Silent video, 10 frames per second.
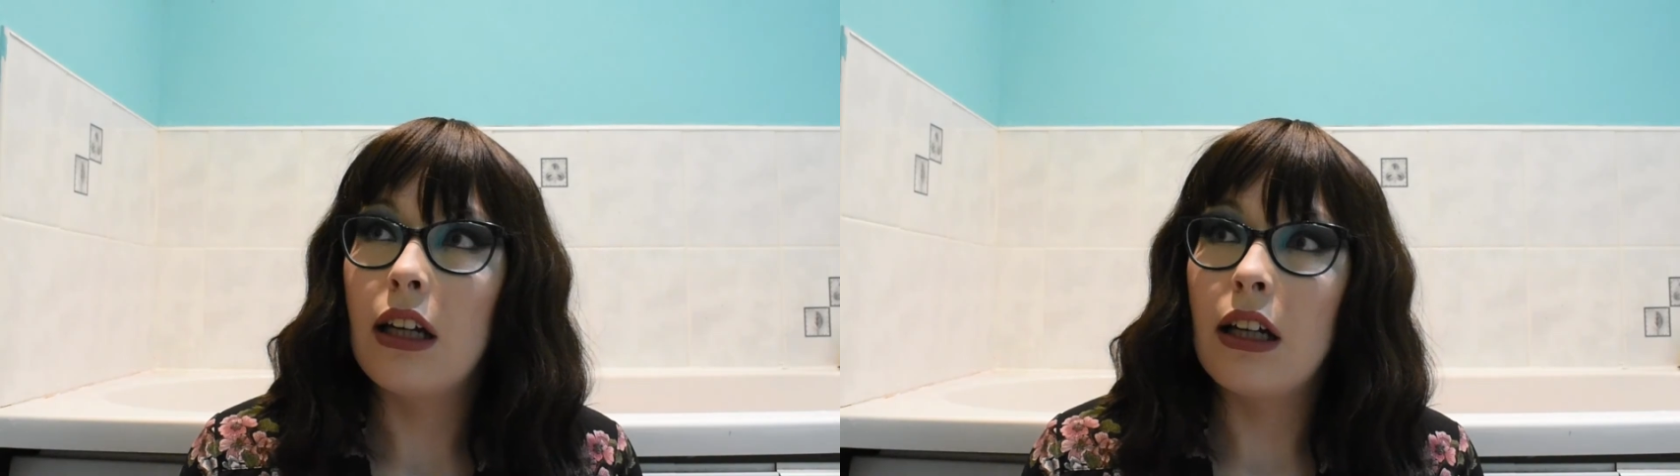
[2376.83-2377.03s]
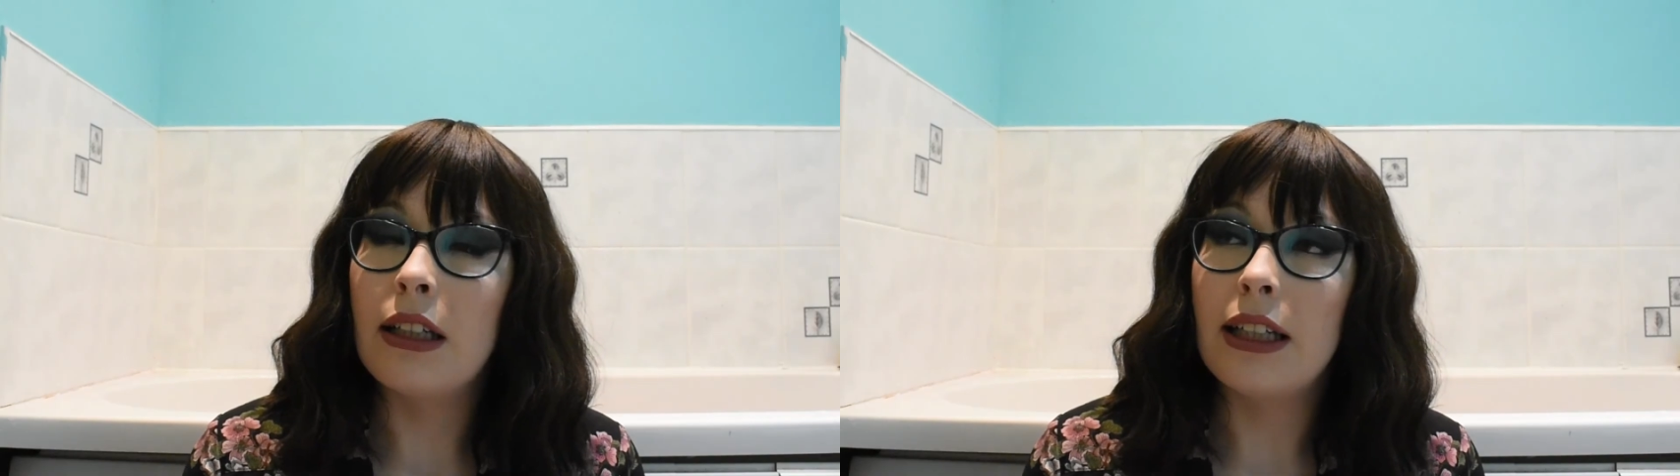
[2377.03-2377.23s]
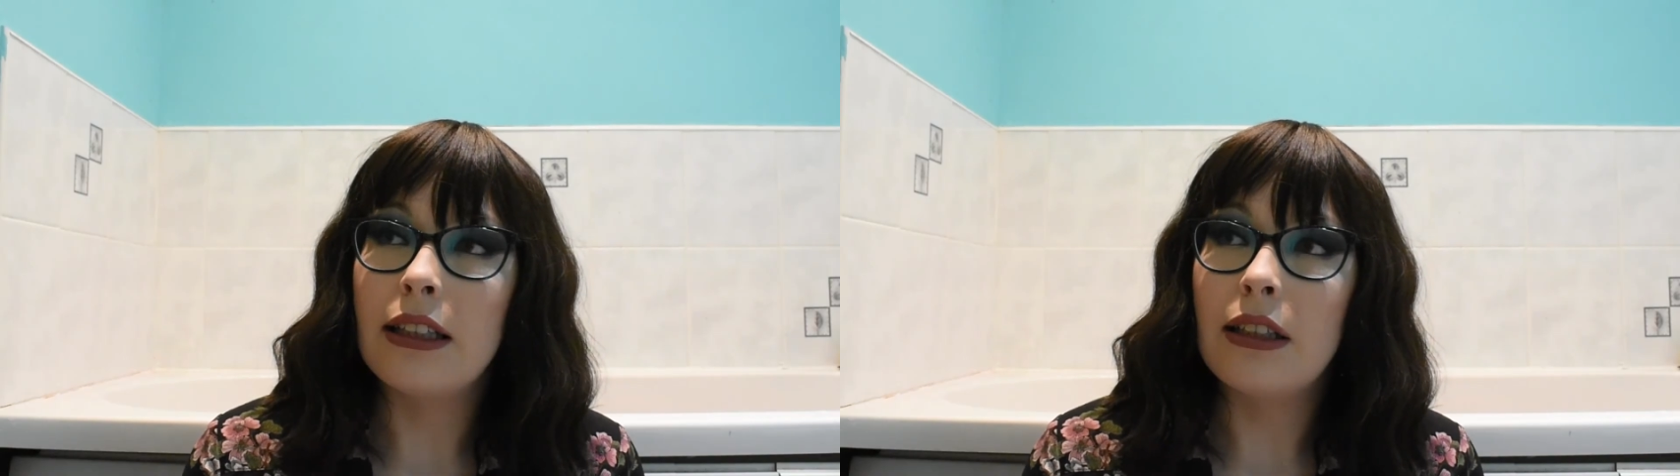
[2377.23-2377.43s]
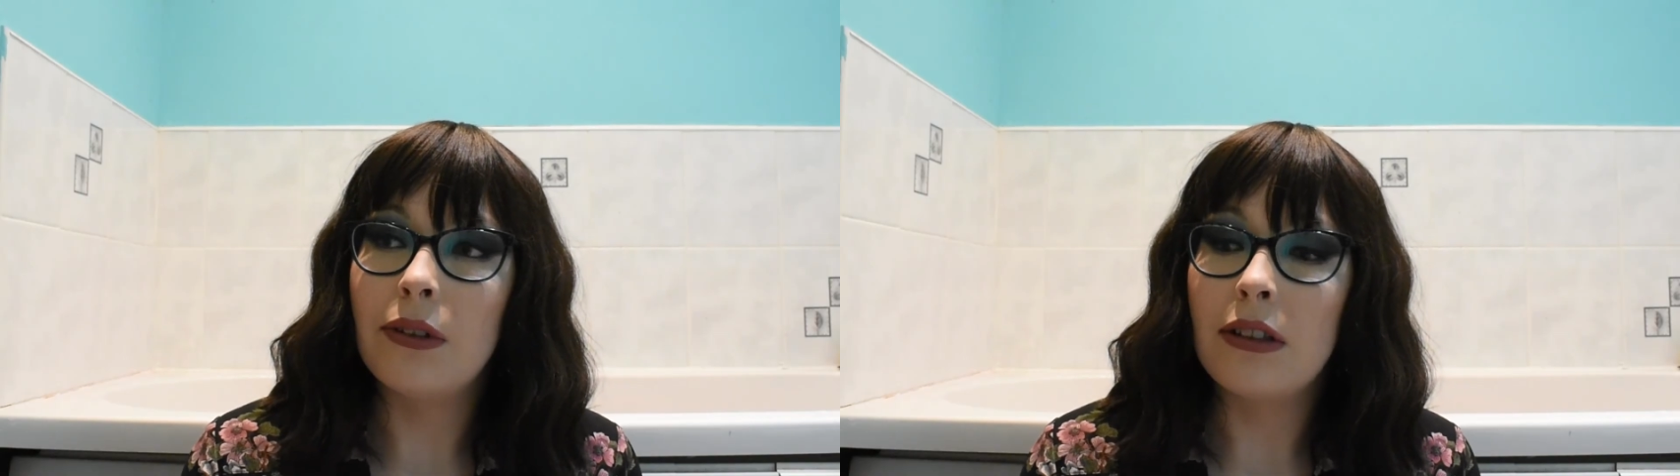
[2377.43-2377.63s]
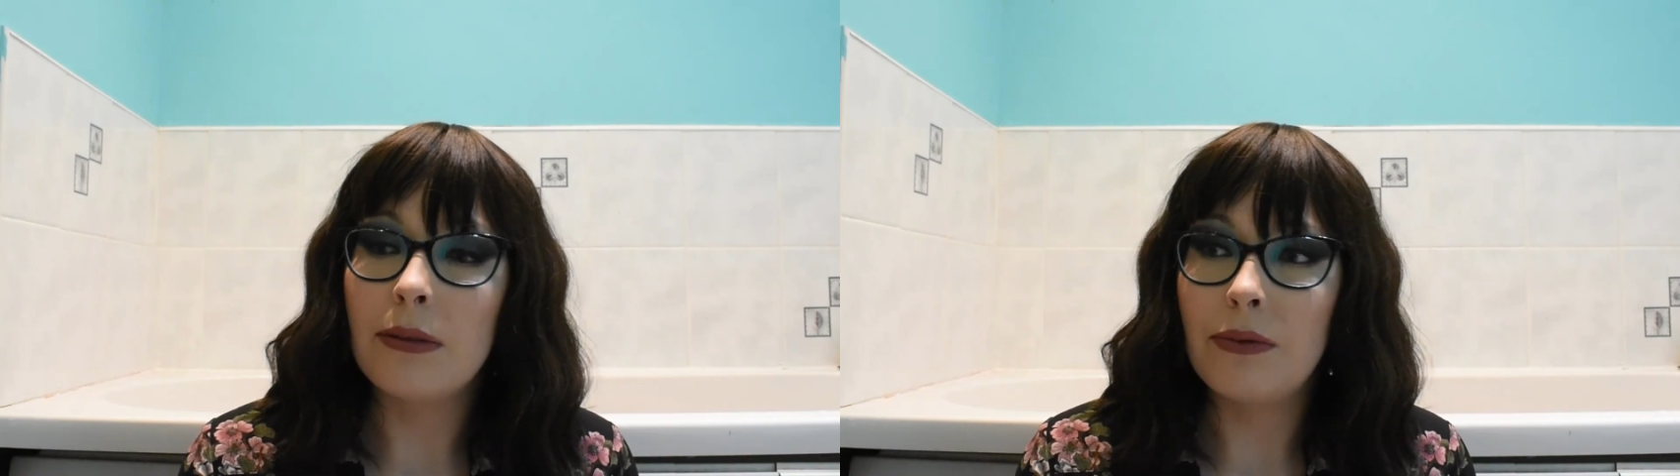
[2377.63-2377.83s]
And then there
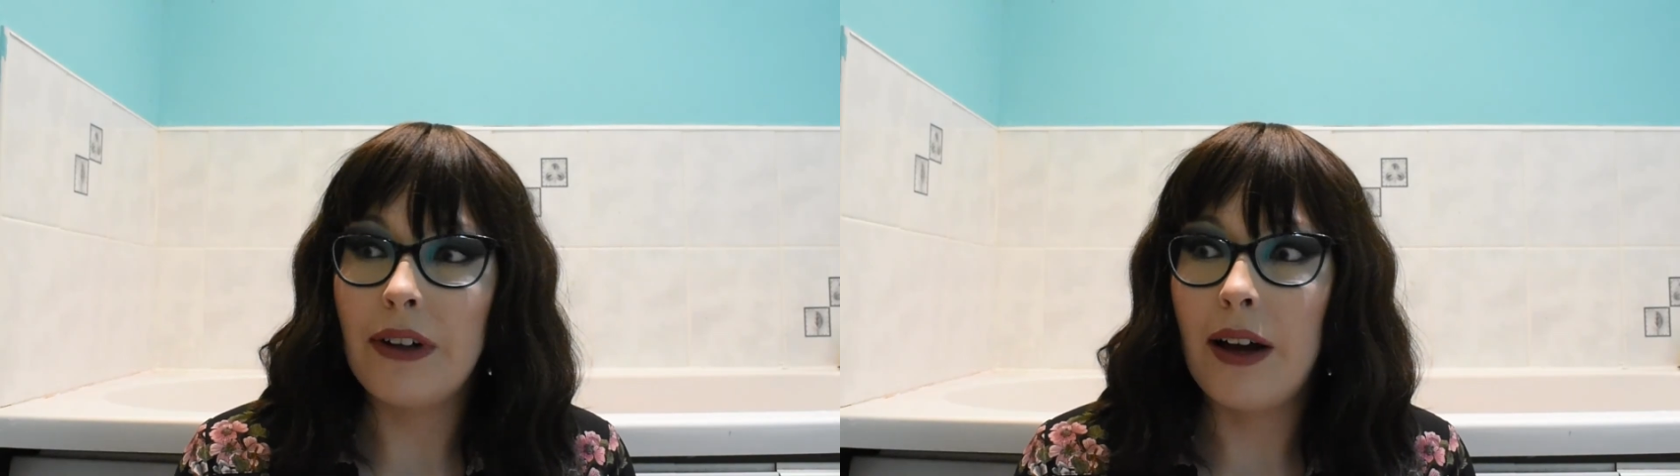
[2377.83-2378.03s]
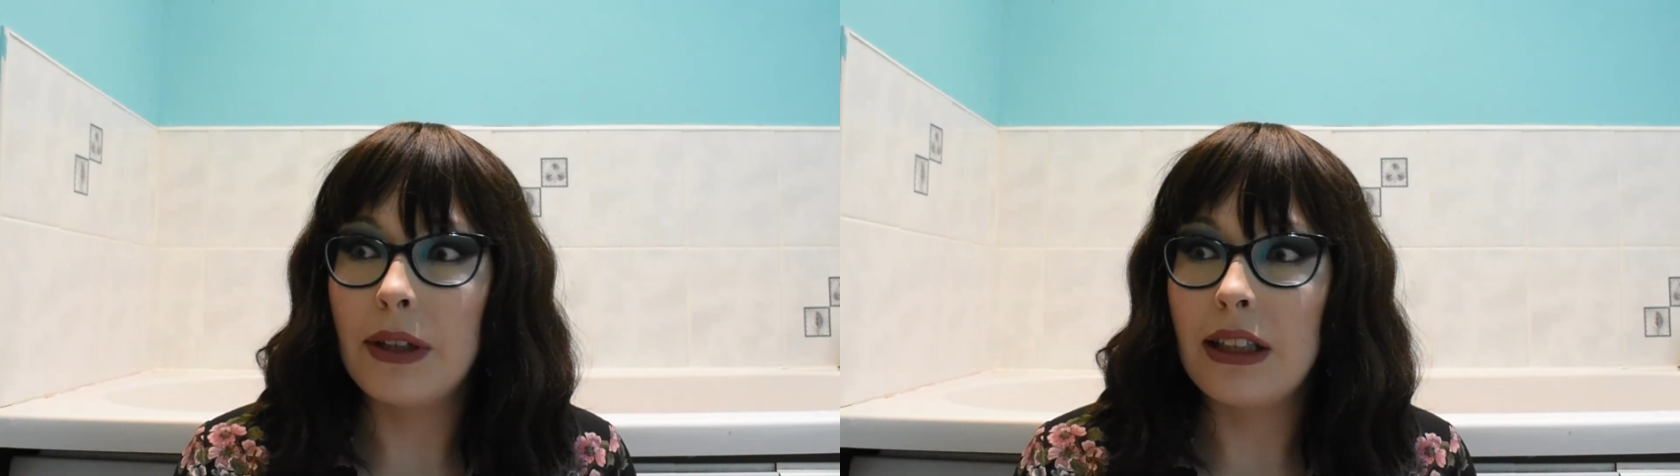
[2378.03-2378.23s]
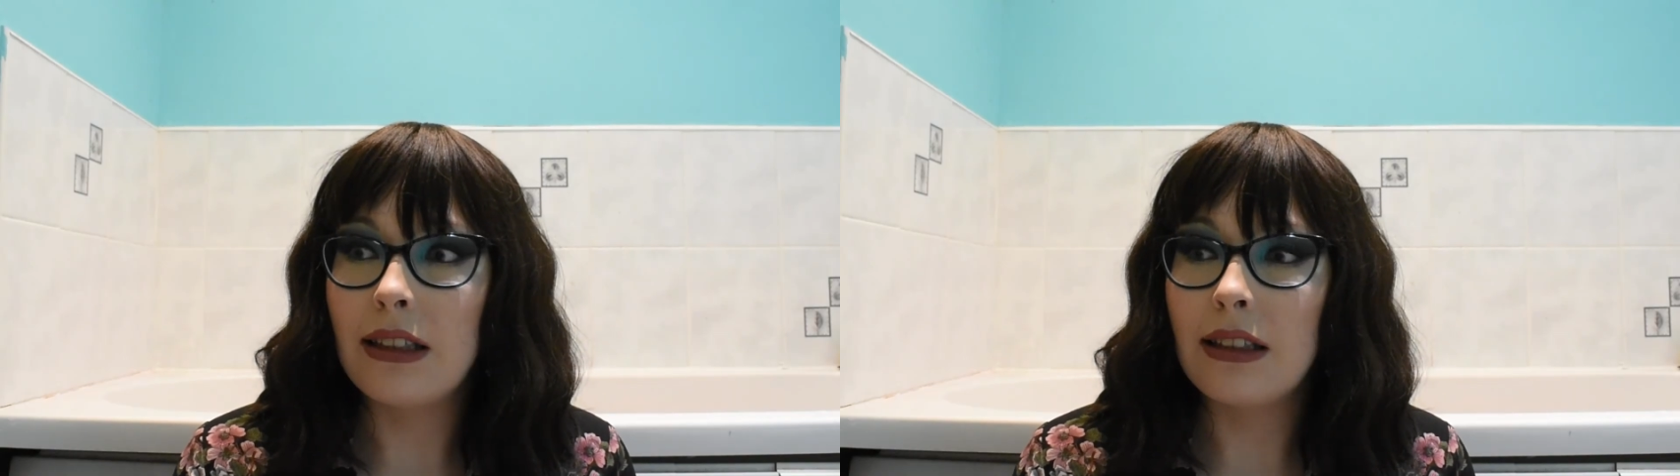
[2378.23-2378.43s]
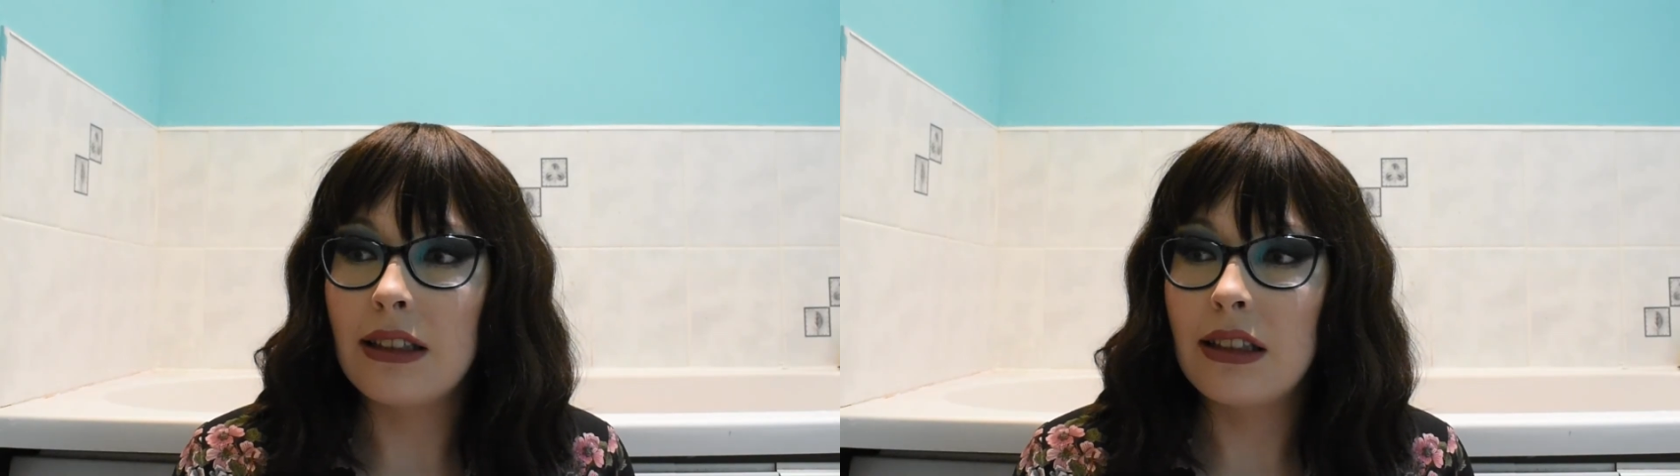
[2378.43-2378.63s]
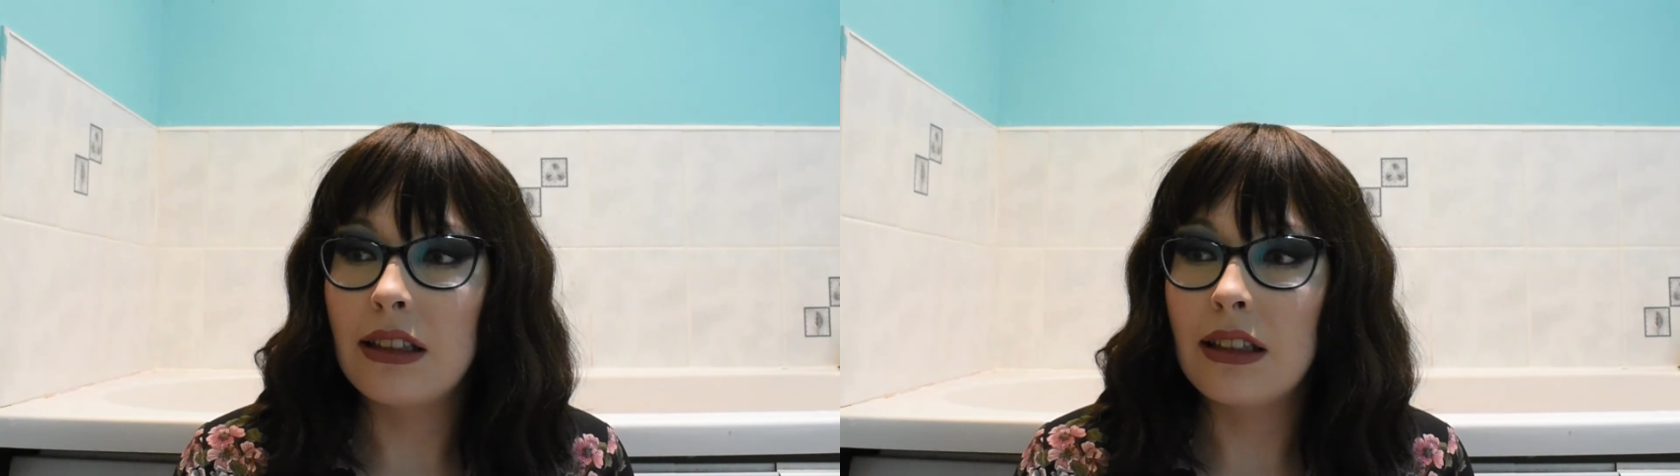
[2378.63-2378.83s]
was some
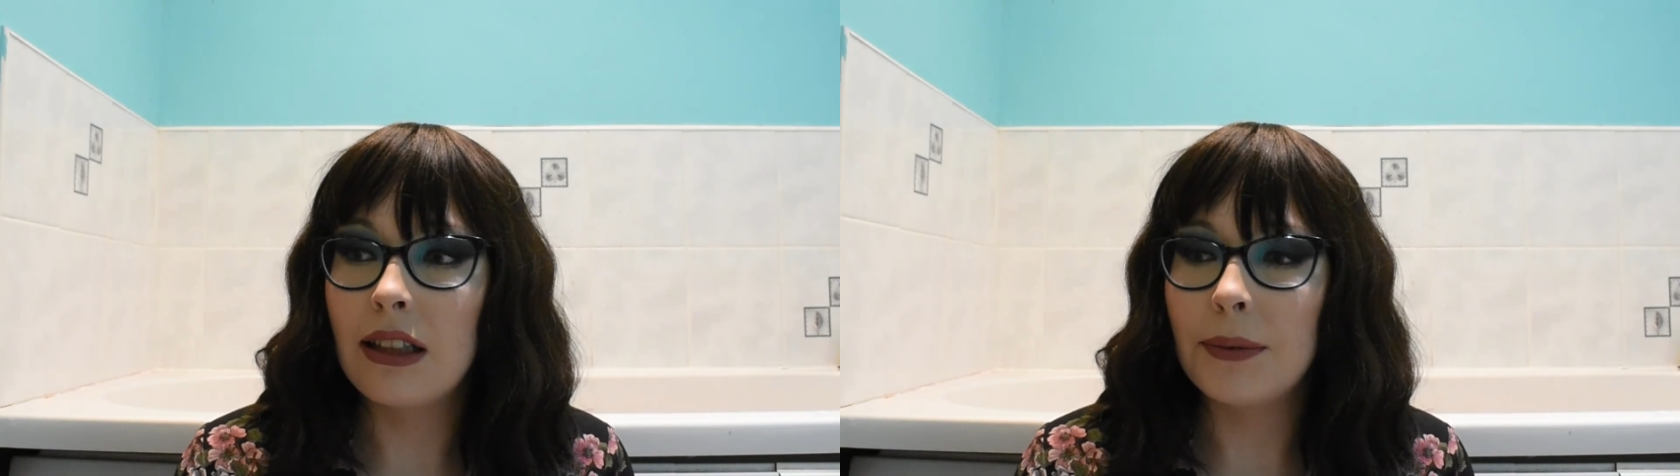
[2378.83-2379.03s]
I'm